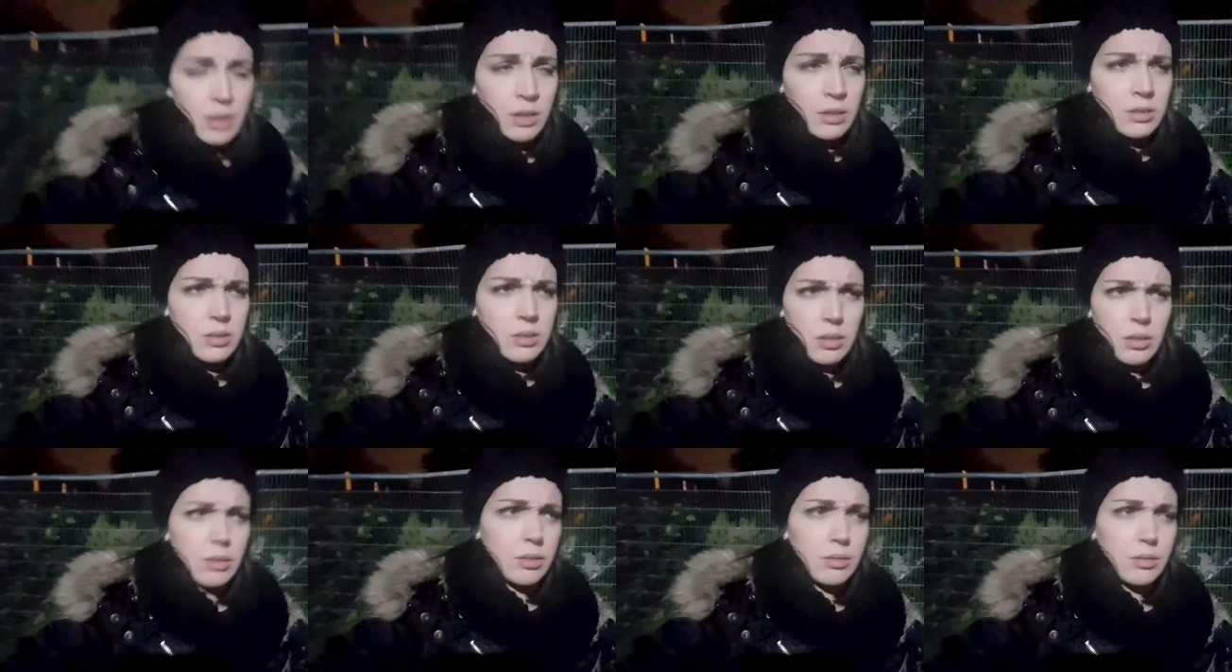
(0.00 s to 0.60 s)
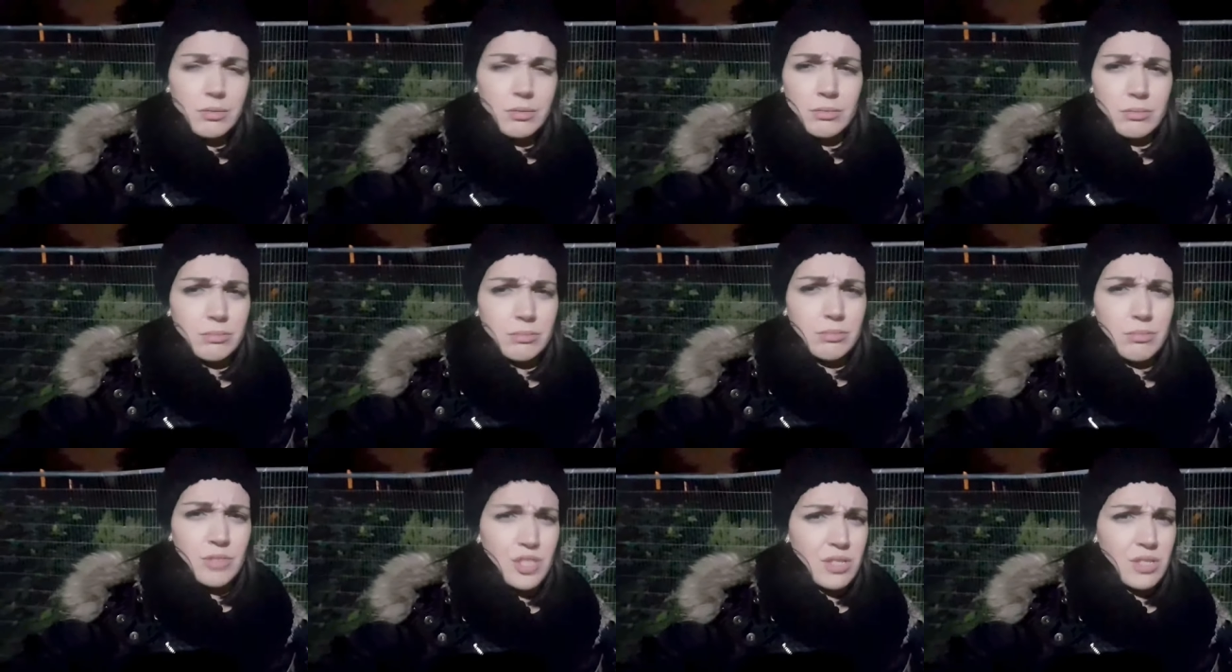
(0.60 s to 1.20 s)
So
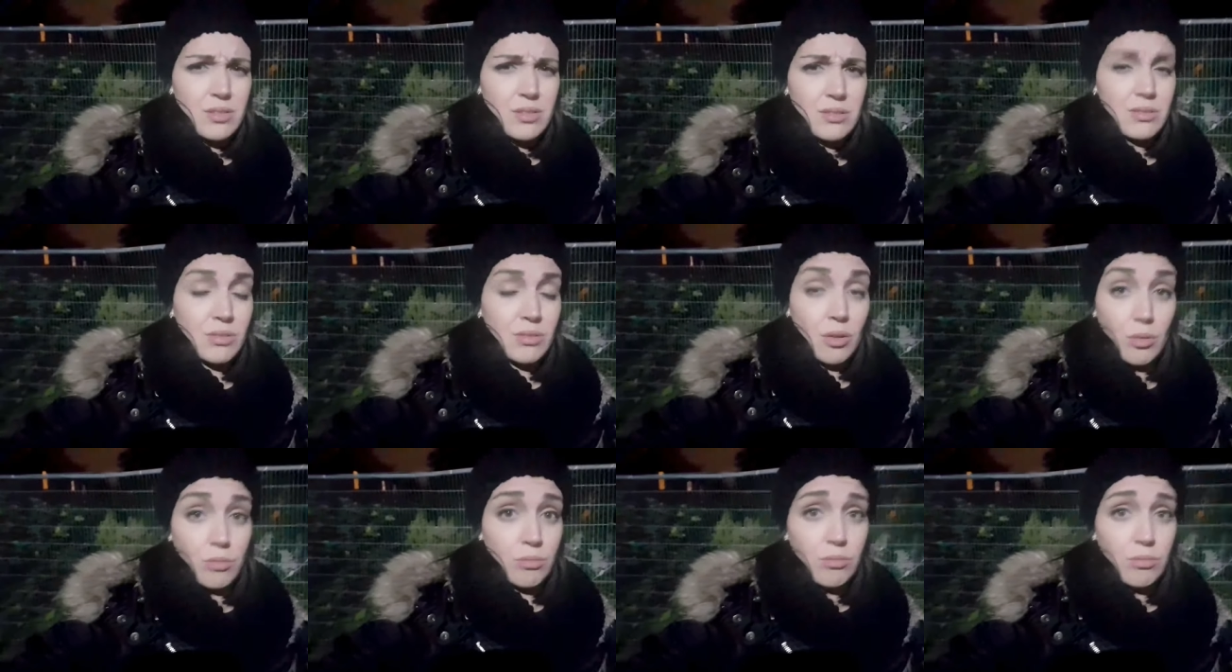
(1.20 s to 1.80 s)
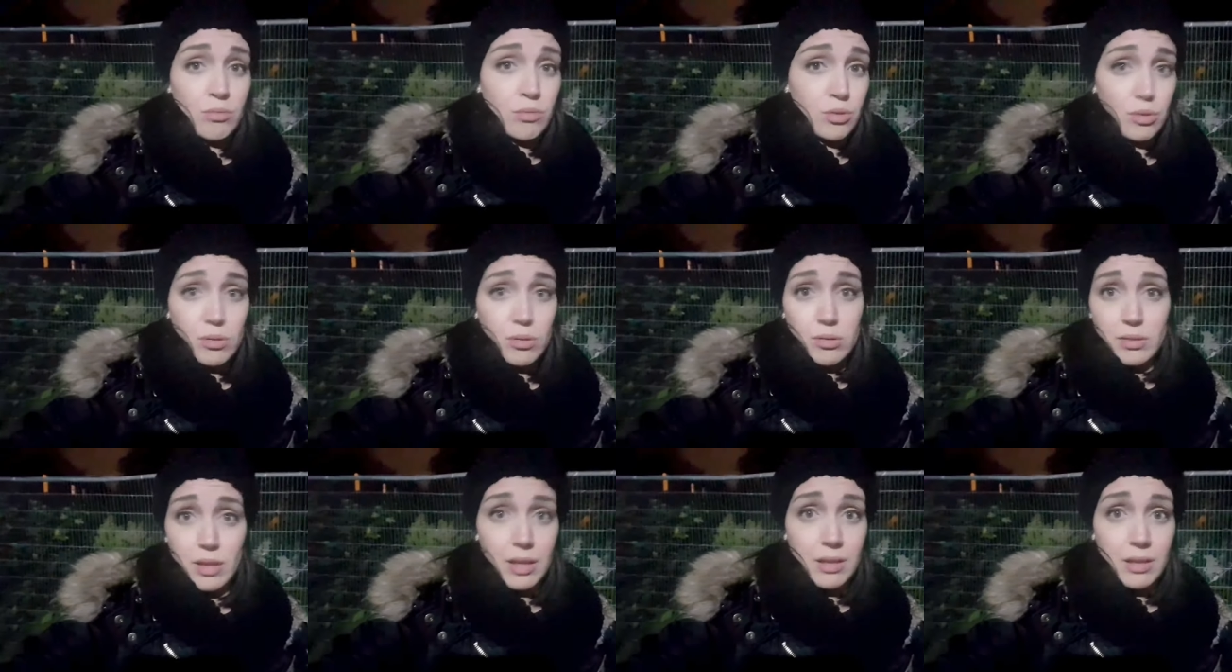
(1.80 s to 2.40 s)
just don't
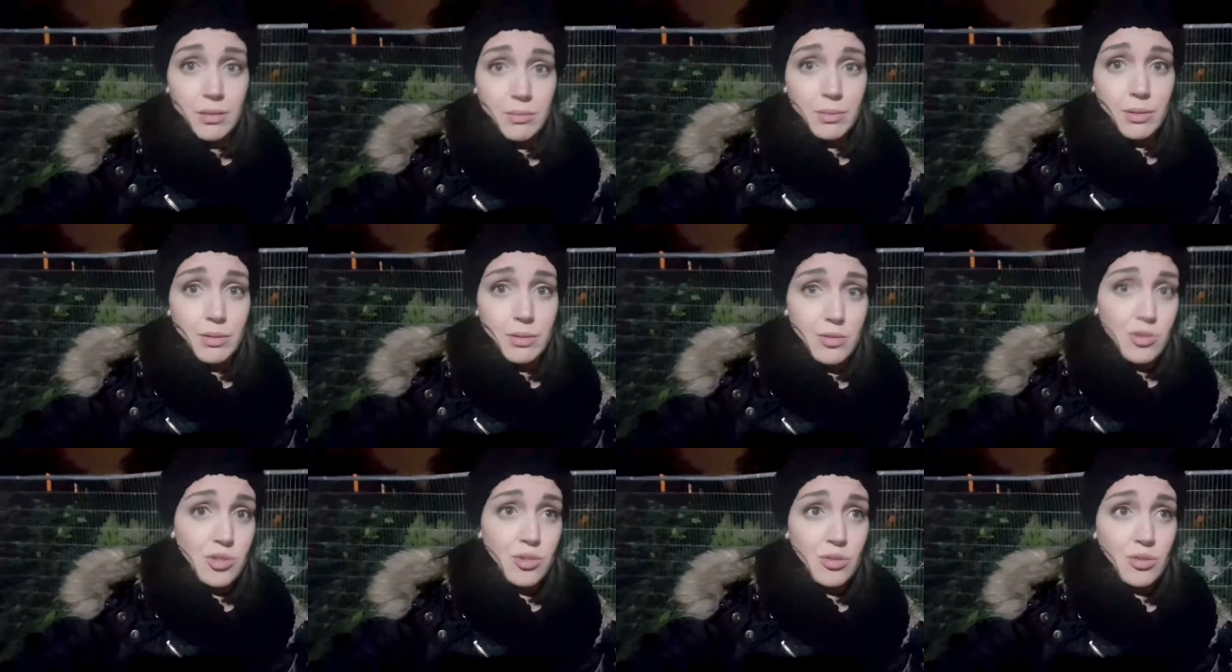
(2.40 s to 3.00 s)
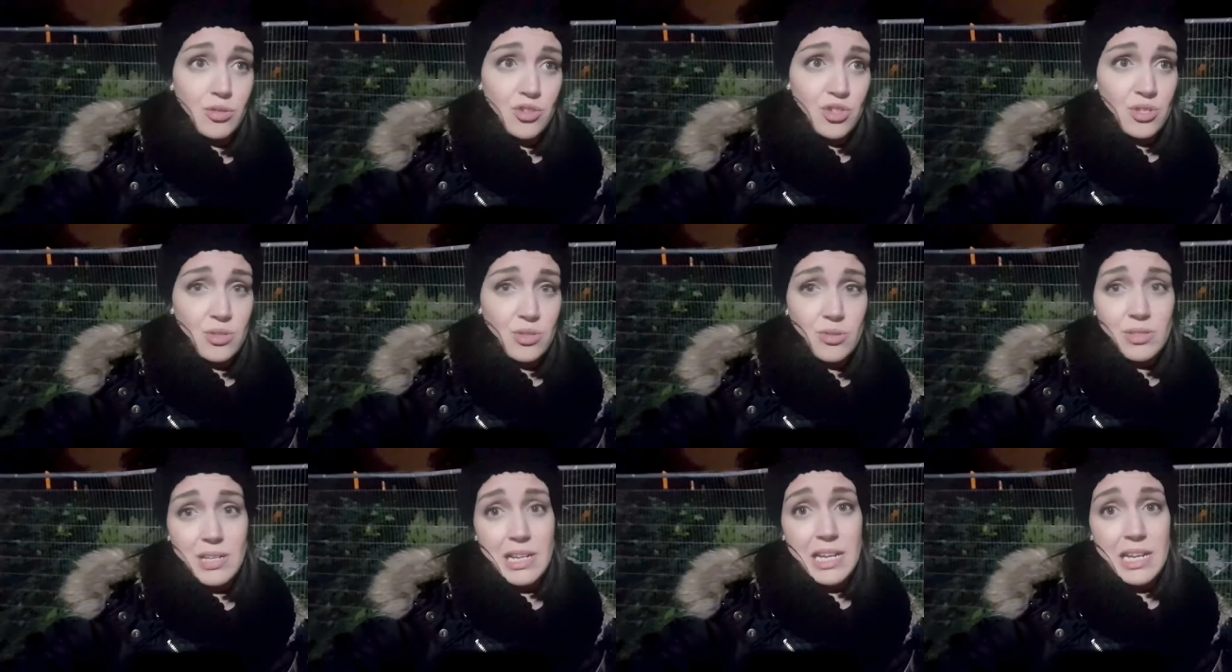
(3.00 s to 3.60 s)
do that, because you're just
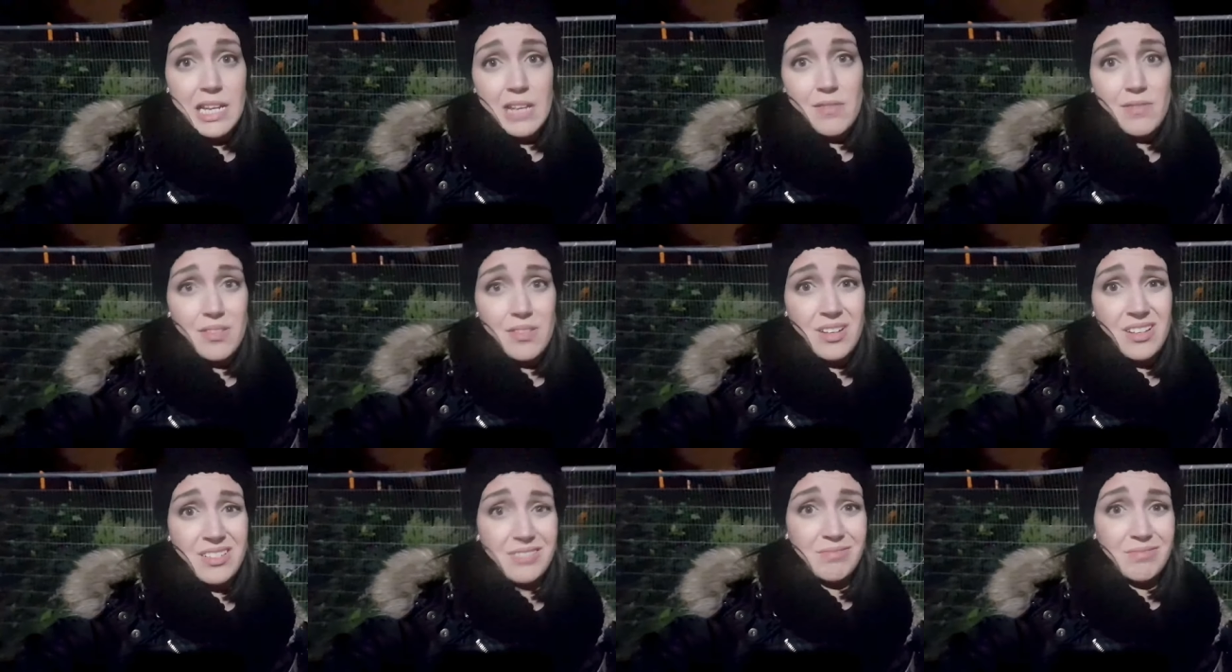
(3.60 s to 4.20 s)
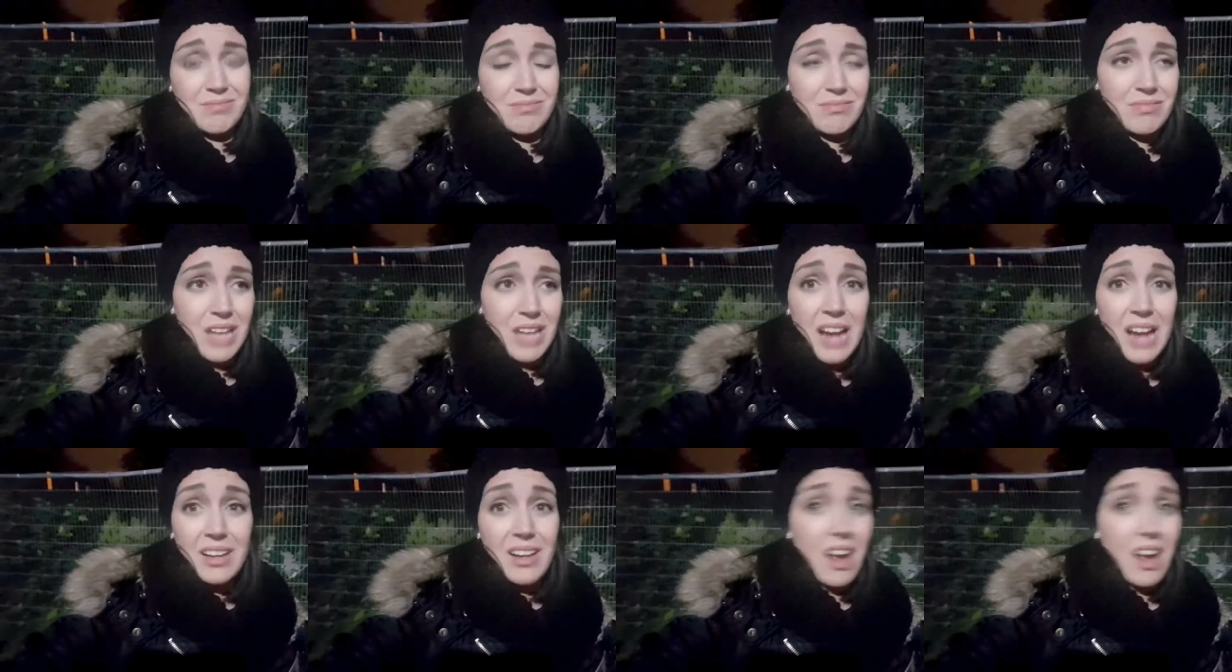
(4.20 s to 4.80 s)
gonna live an
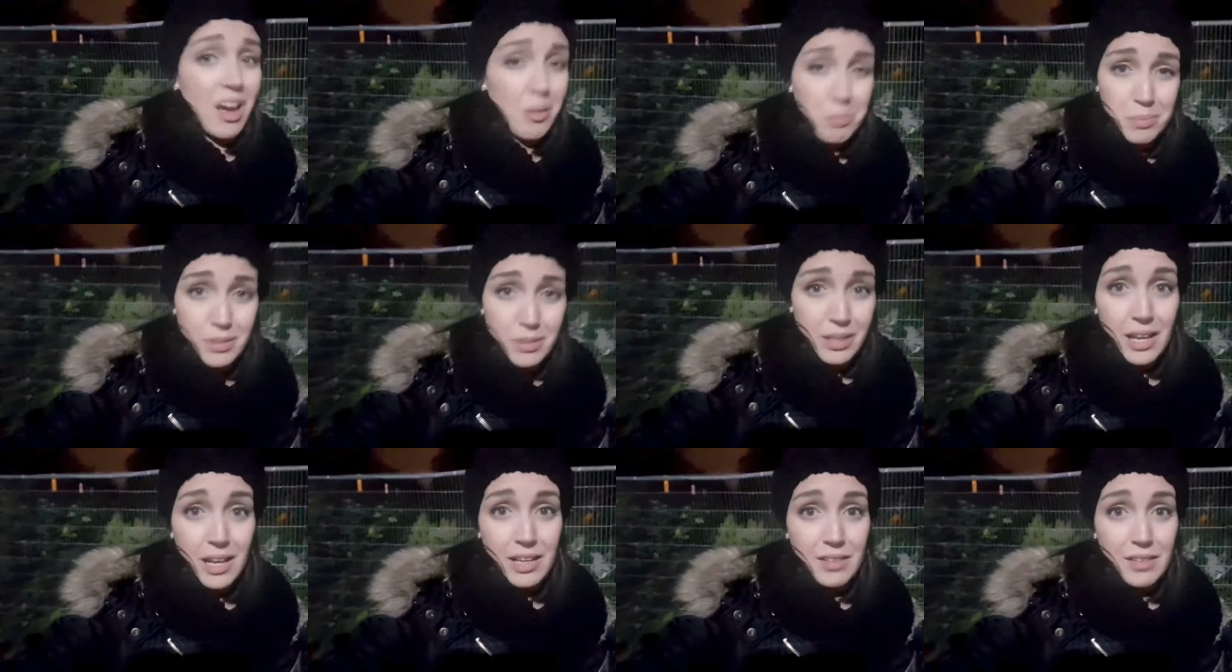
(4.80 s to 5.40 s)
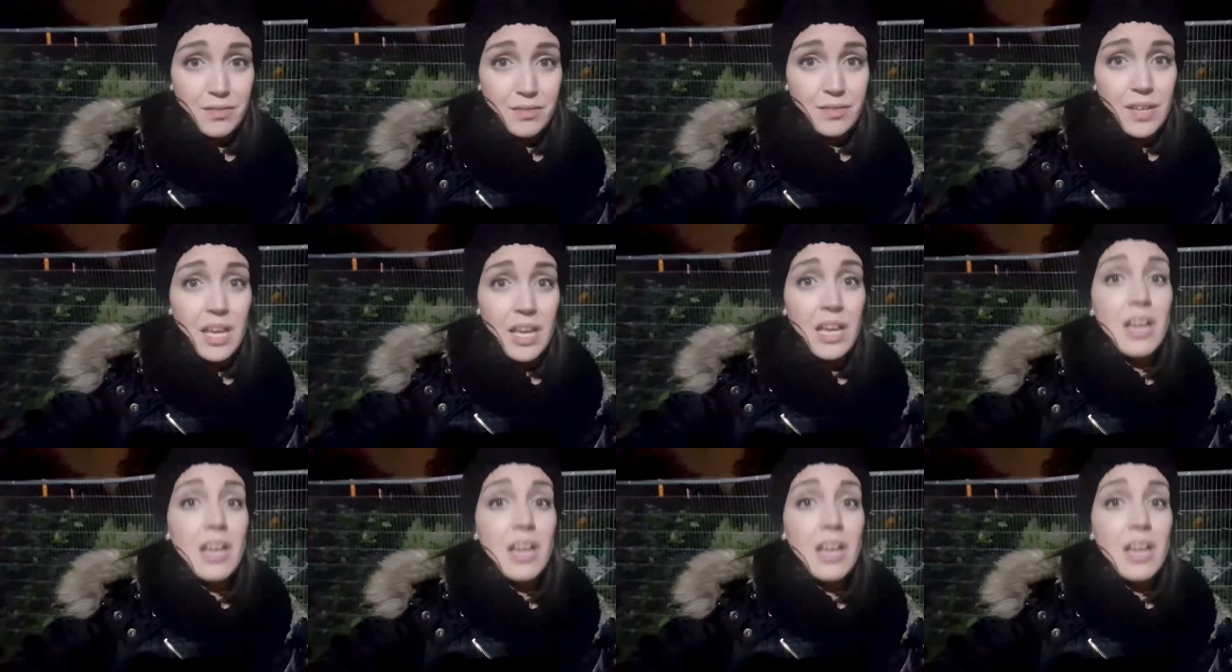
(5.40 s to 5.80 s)
unhappy life,